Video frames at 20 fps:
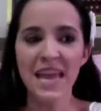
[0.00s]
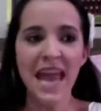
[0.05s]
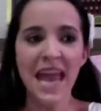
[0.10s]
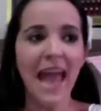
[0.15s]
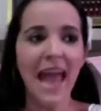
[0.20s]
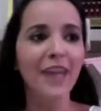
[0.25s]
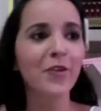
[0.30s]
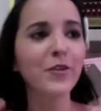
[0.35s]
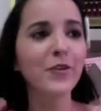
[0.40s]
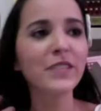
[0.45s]

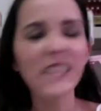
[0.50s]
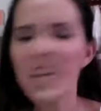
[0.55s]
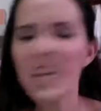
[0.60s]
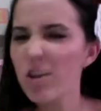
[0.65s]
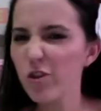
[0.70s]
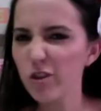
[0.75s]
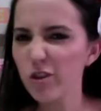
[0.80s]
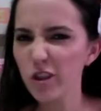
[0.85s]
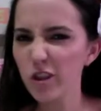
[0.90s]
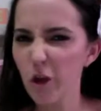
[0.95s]
and you see
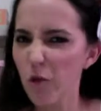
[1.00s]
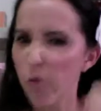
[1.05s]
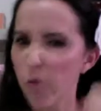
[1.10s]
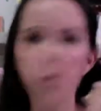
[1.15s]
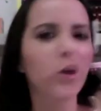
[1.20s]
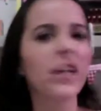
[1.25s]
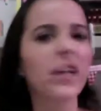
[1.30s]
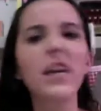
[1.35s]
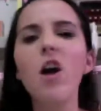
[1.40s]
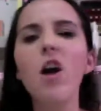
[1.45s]
yourself
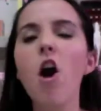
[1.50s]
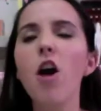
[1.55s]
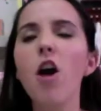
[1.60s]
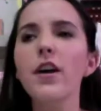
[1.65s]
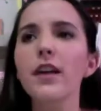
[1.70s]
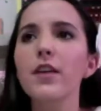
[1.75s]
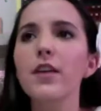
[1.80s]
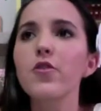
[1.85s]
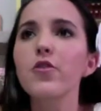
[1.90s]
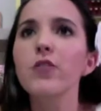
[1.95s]
working hard
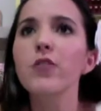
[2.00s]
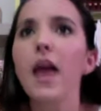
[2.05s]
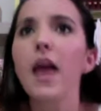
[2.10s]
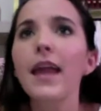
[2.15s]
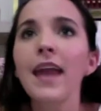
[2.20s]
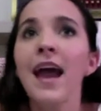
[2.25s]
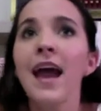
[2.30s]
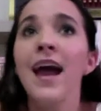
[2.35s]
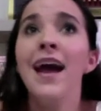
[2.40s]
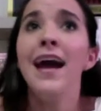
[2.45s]
and you're like
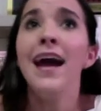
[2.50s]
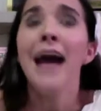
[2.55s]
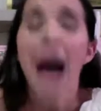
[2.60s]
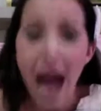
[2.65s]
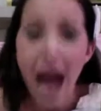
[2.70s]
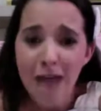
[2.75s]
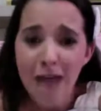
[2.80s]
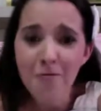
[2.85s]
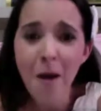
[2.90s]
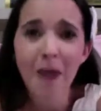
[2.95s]

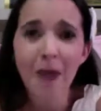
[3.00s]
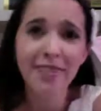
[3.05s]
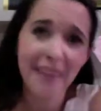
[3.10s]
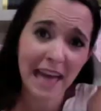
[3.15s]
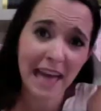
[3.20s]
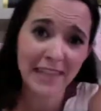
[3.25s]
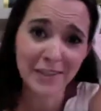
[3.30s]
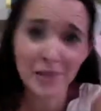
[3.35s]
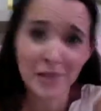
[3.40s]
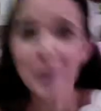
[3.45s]
i want
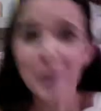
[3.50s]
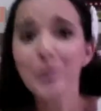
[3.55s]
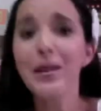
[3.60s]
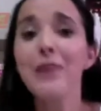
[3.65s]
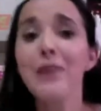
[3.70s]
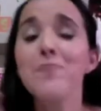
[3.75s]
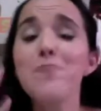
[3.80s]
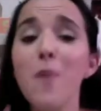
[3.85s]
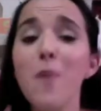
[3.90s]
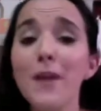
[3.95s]
that too
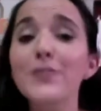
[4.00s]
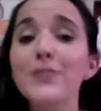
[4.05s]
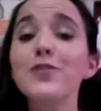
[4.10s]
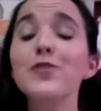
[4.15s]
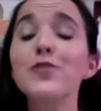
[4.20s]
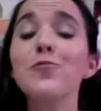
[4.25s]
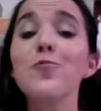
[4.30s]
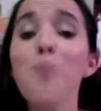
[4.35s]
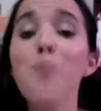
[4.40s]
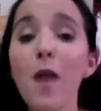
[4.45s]
like what
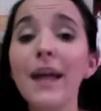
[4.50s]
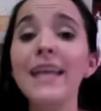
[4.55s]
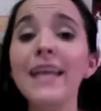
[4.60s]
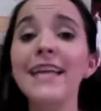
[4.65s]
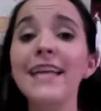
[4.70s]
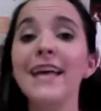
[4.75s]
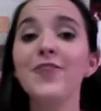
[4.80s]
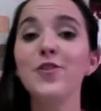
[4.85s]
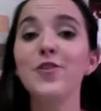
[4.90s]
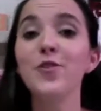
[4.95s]
what can
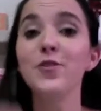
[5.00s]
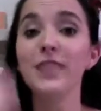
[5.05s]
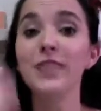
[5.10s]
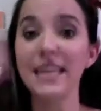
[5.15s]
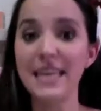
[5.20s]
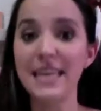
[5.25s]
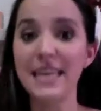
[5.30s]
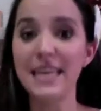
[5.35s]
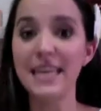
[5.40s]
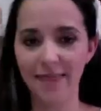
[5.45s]
i do to
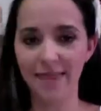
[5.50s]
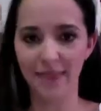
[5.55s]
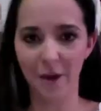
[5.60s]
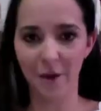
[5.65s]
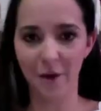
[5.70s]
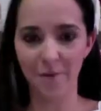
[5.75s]
get there